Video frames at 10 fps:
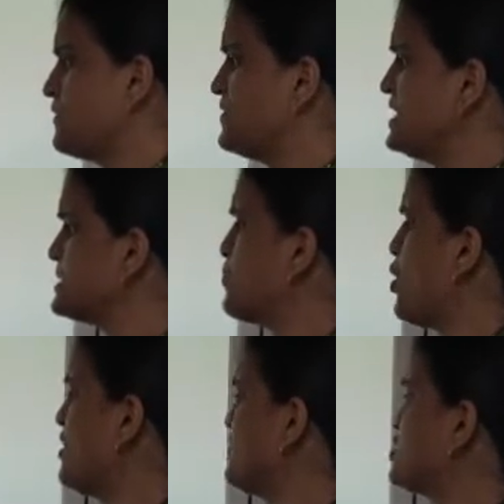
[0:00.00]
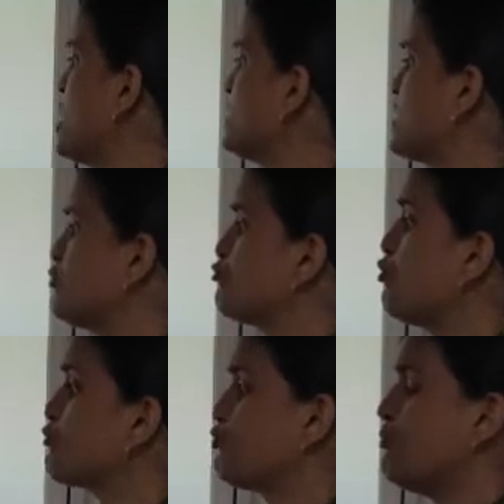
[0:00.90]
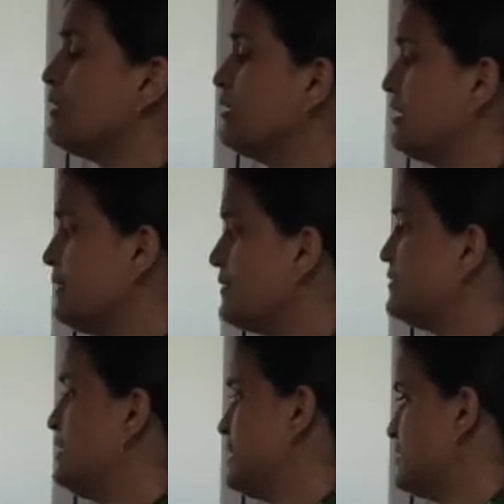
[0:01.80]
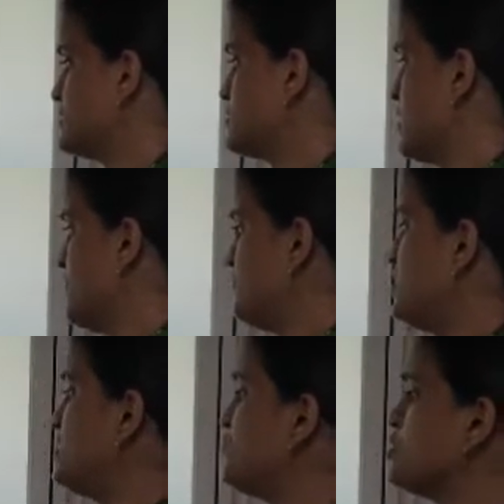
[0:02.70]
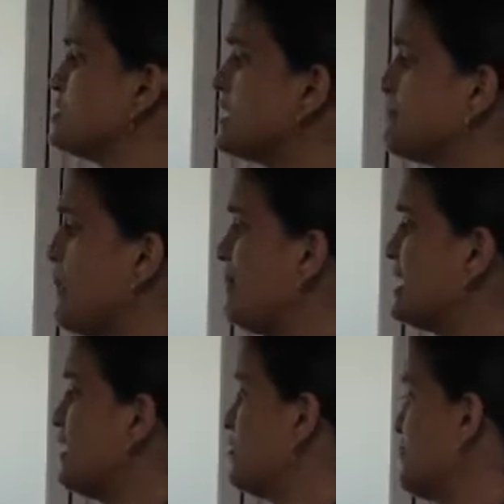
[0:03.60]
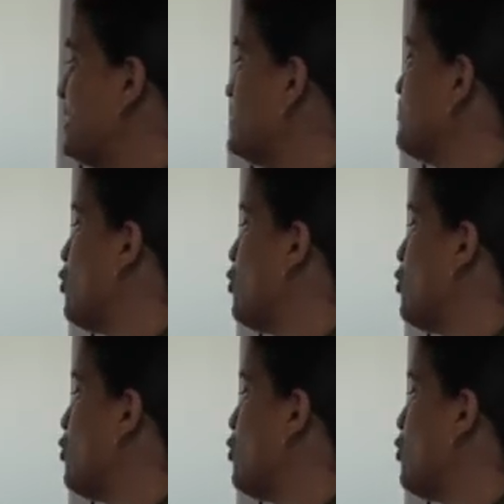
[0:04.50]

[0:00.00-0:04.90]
This body, which had controlled Rome earlier in the days when it was a republic and remained a